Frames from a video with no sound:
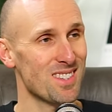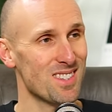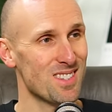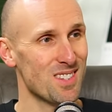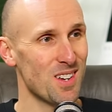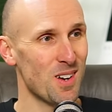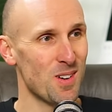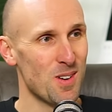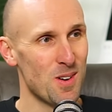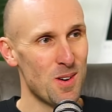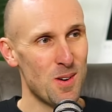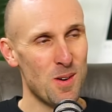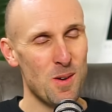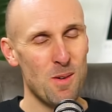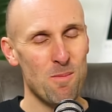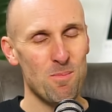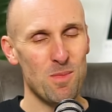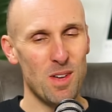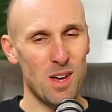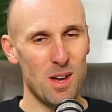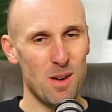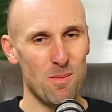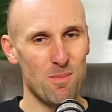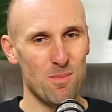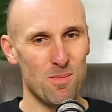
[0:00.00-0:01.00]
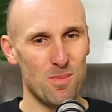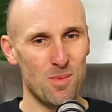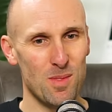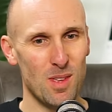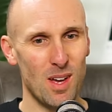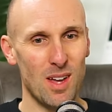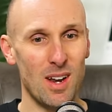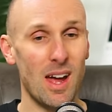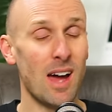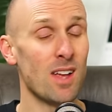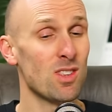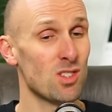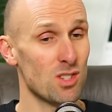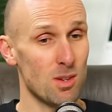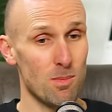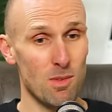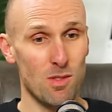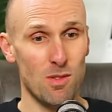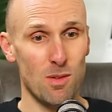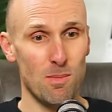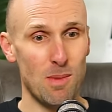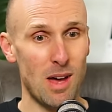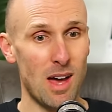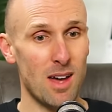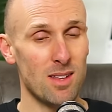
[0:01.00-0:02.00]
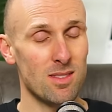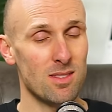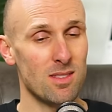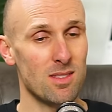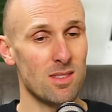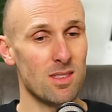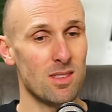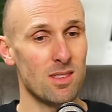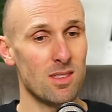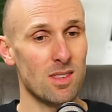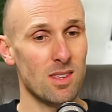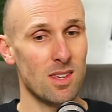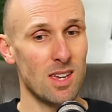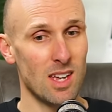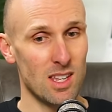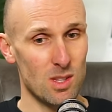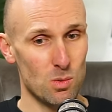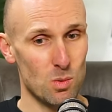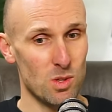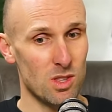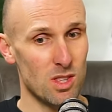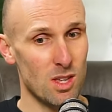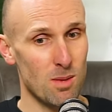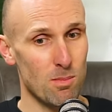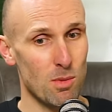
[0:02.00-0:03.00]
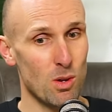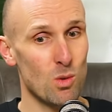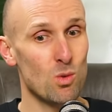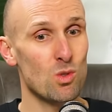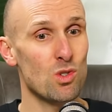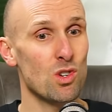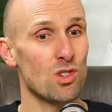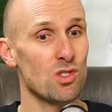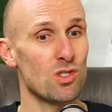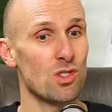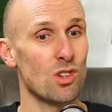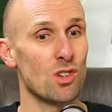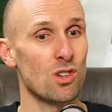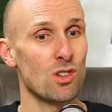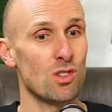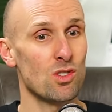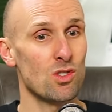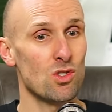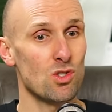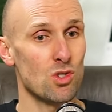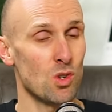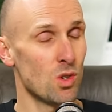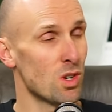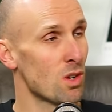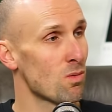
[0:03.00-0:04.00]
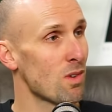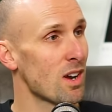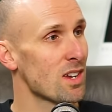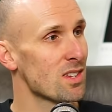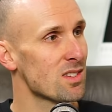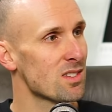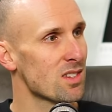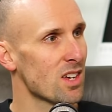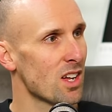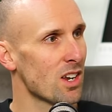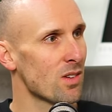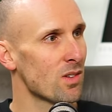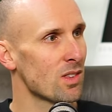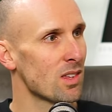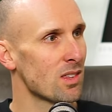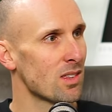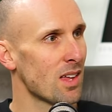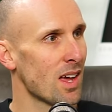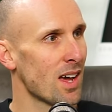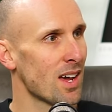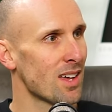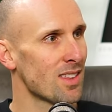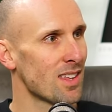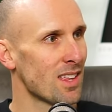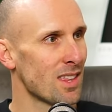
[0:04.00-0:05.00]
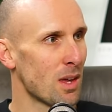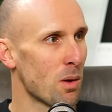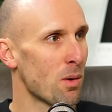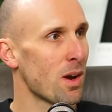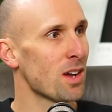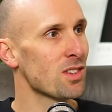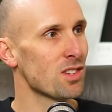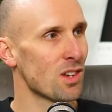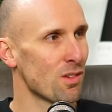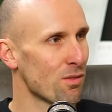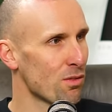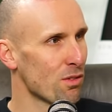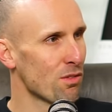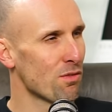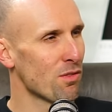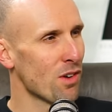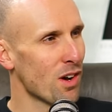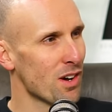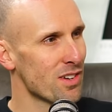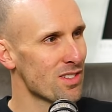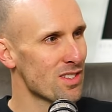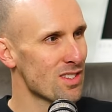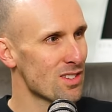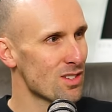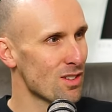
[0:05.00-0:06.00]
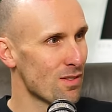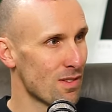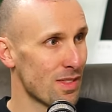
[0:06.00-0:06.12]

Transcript: So, and some of them had kids with them who'd just done junior races earlier in the day, and then they were asking for advice and stuff.